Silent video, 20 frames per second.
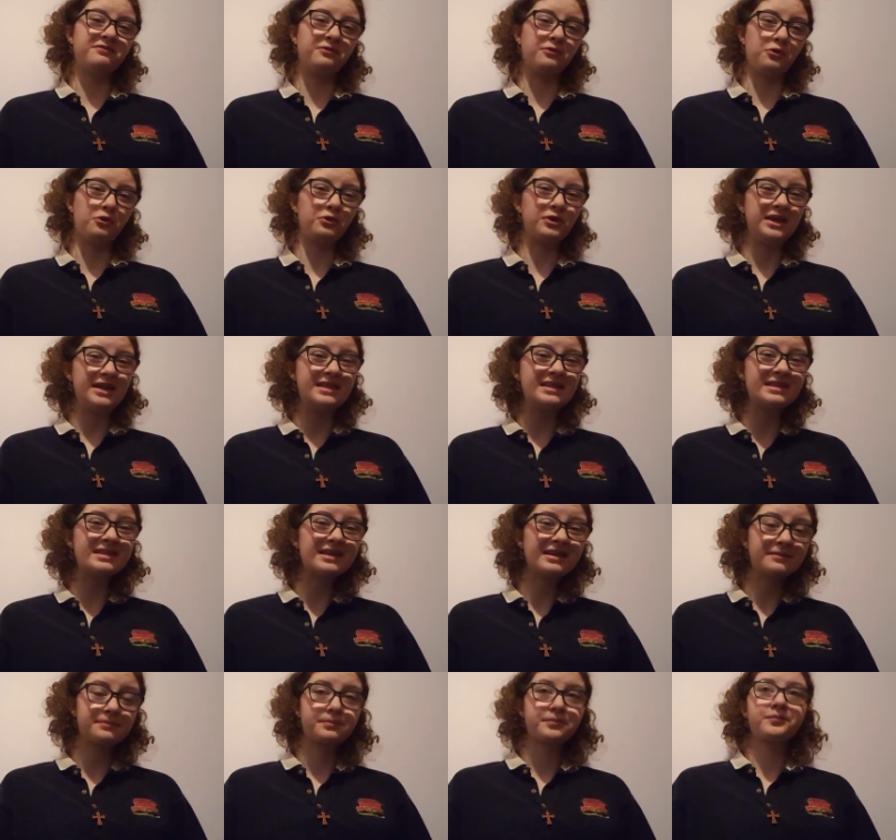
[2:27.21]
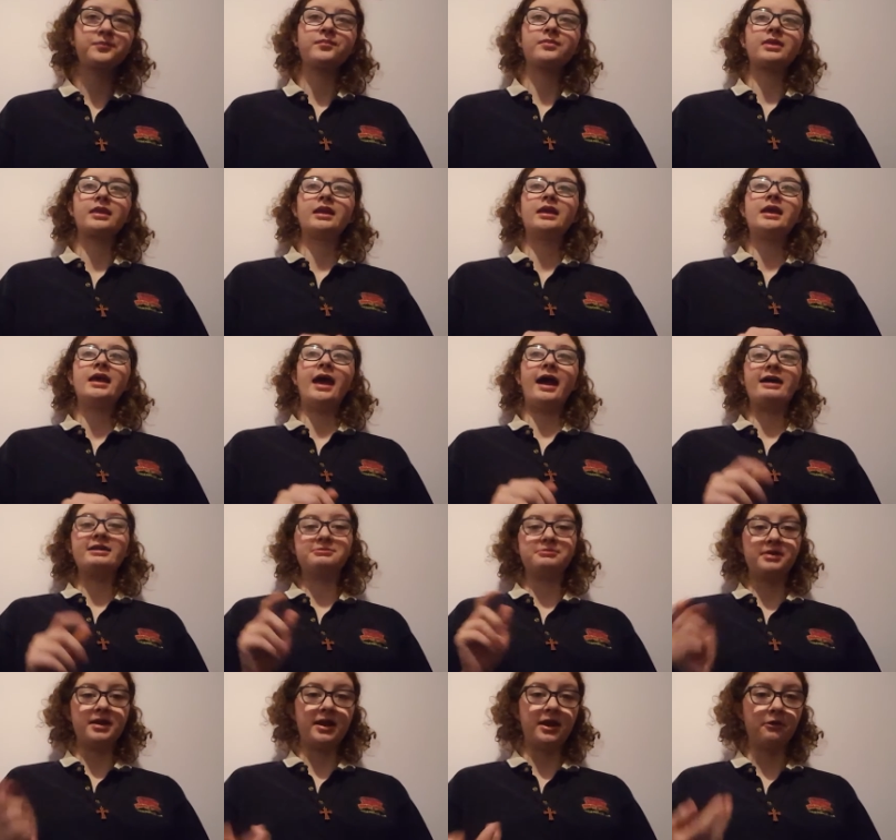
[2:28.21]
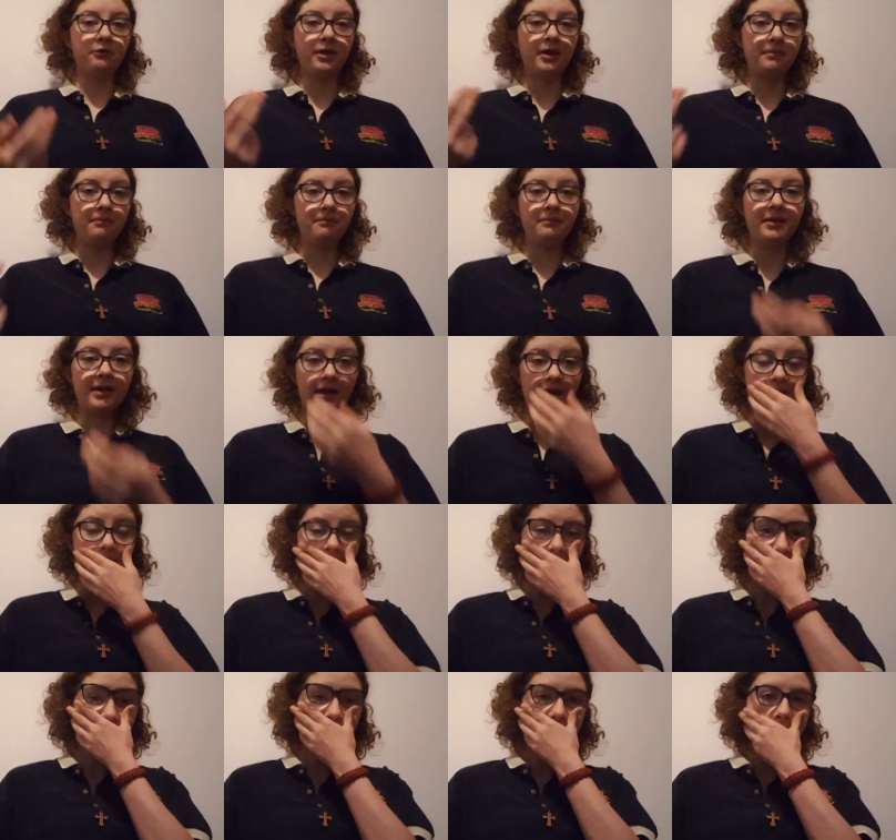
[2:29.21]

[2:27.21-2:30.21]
40s. As would Aaron and Ben.